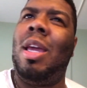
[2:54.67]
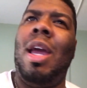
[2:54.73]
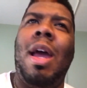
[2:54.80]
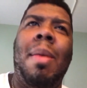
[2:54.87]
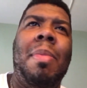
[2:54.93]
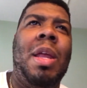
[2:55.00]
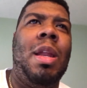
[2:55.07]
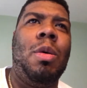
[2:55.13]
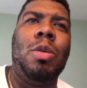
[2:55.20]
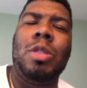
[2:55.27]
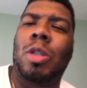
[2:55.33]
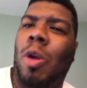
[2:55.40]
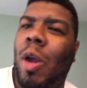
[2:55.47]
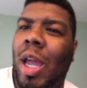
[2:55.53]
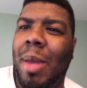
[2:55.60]
yeah, I mean, it
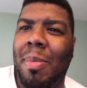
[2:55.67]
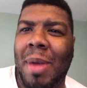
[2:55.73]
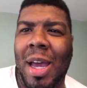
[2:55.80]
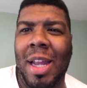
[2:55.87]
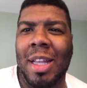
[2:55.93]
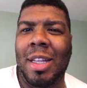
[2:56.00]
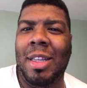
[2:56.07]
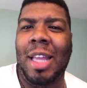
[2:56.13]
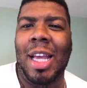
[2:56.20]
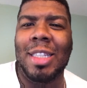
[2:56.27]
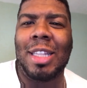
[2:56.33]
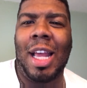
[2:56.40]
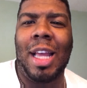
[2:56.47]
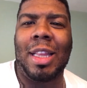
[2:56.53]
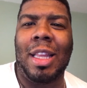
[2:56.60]
was great, man.
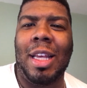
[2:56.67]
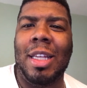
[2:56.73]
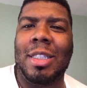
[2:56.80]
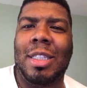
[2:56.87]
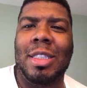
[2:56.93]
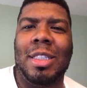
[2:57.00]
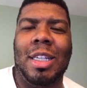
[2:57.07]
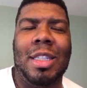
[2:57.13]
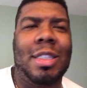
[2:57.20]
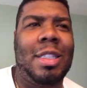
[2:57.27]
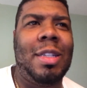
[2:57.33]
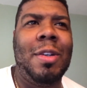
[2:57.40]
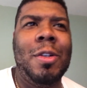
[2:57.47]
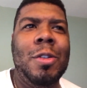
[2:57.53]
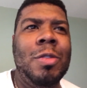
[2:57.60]
Days like this is
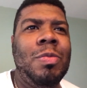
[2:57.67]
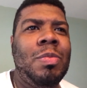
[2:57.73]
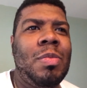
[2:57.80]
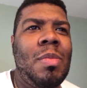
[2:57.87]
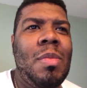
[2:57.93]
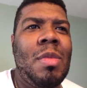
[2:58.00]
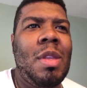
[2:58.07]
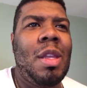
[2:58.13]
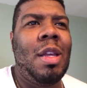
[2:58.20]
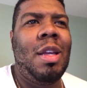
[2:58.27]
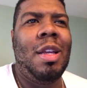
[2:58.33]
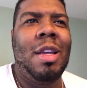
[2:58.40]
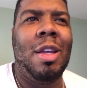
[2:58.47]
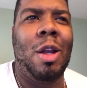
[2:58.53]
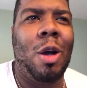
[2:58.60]
just,
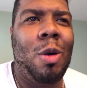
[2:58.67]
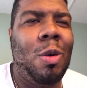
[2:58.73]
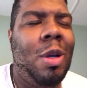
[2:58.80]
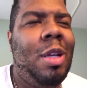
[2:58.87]
you know,